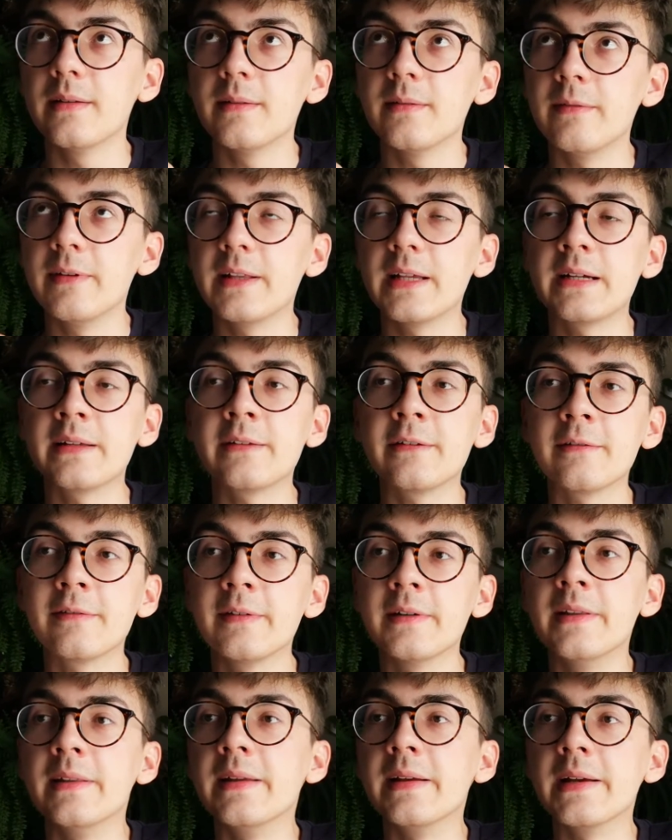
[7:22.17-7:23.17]
without
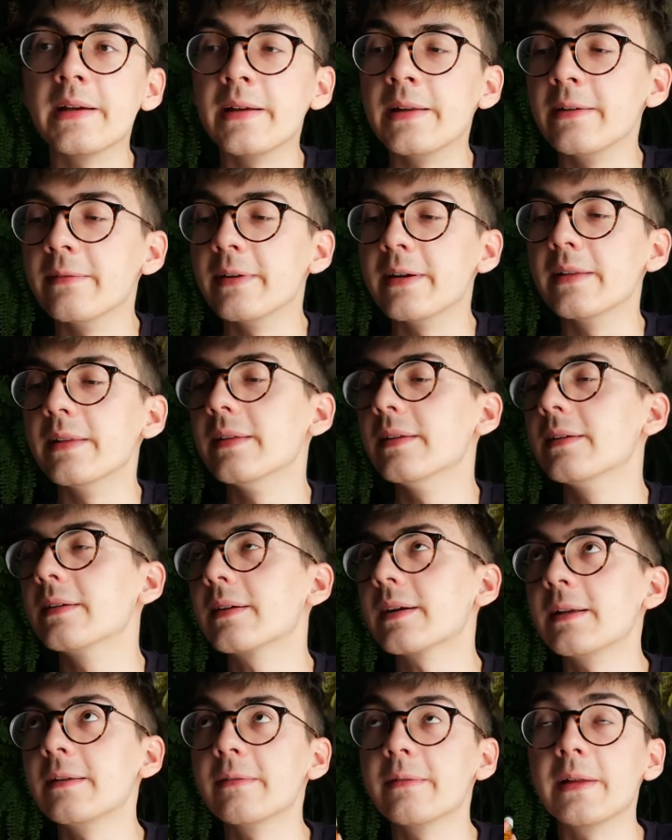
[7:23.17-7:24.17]
offending anyone,
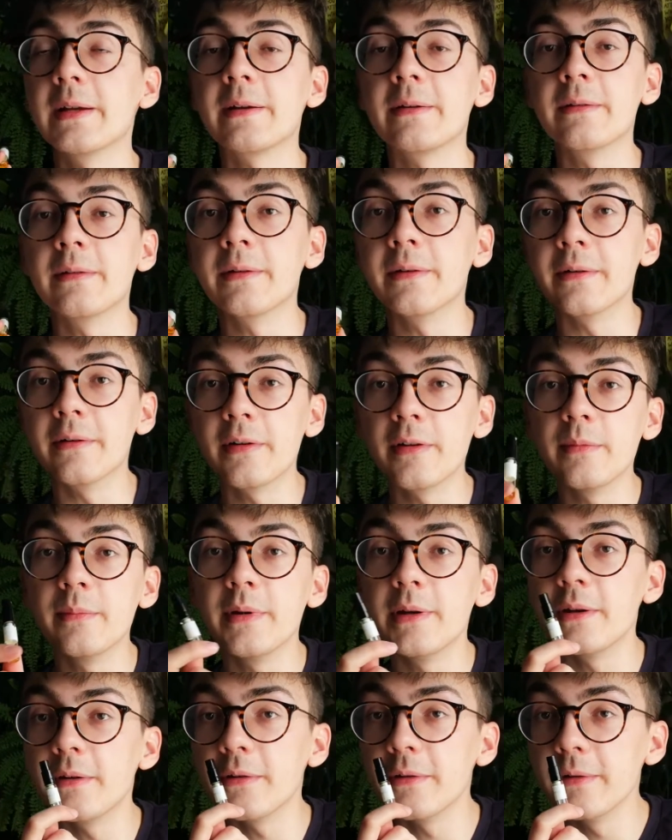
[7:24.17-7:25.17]
kind of like a
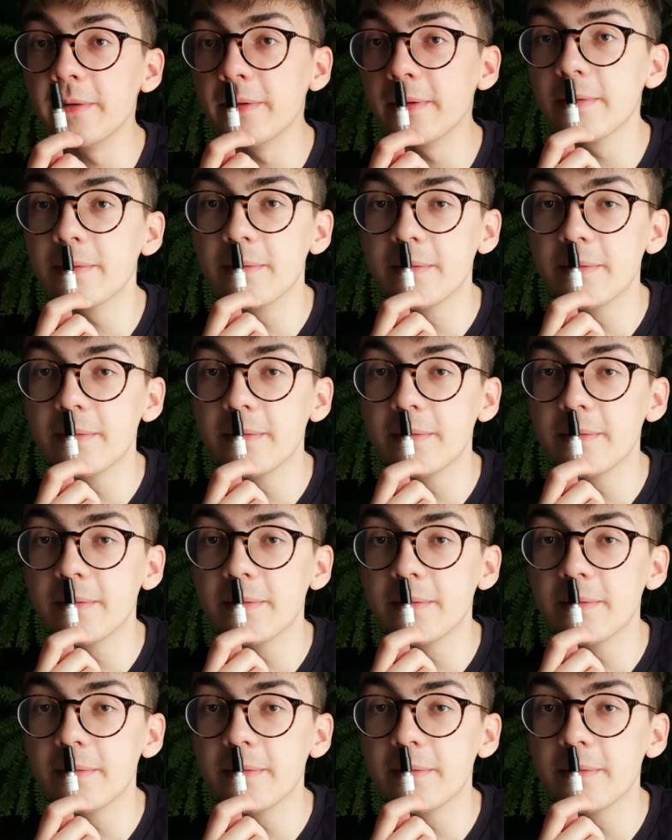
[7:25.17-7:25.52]
grandma rose.